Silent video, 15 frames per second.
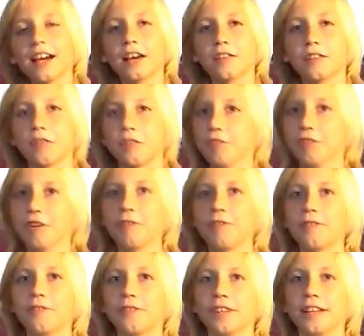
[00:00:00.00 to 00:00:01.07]
guys, it's
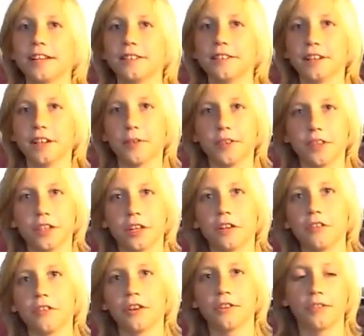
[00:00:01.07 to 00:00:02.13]
Nerfing for Days here with another
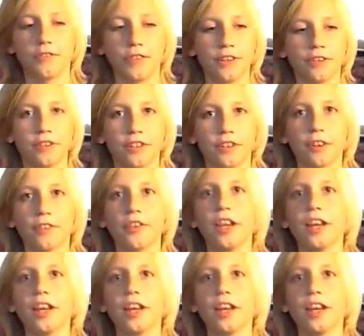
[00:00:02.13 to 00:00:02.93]
Nerf review of the Nerf